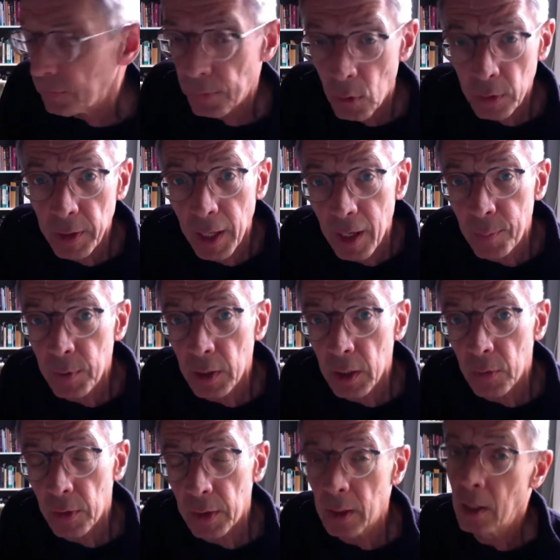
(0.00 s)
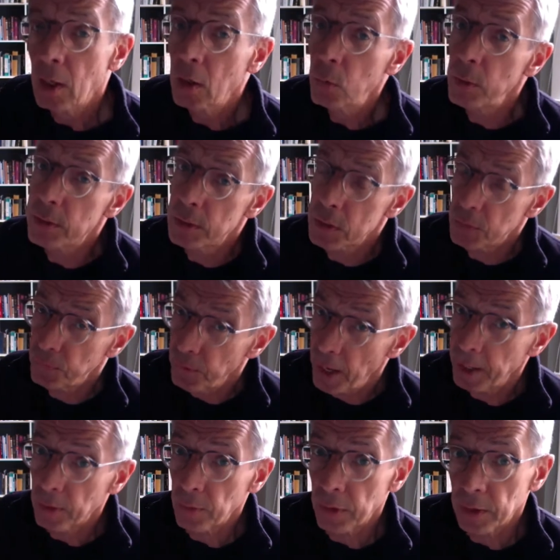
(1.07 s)
vocabulary, which is
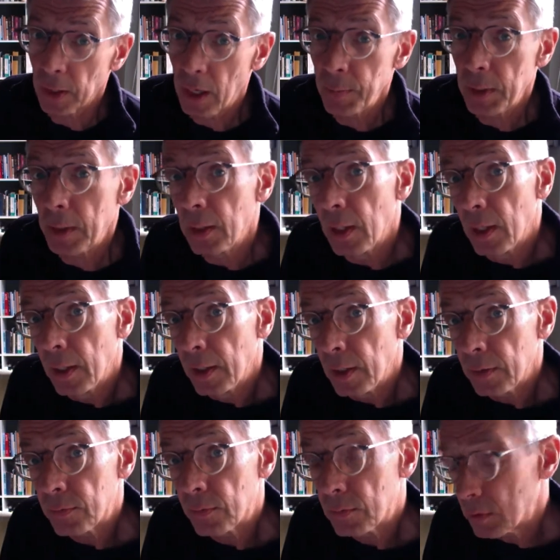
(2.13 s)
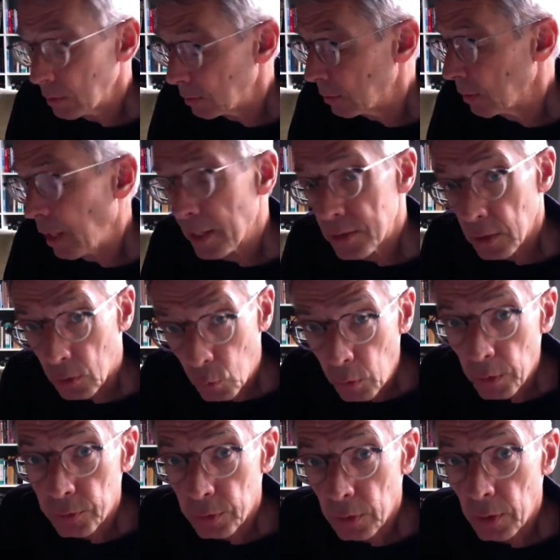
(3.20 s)
flattering. I mean, as a
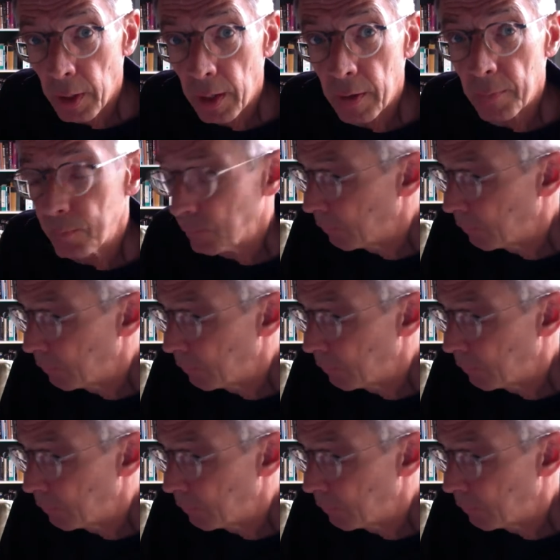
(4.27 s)
quilter, I am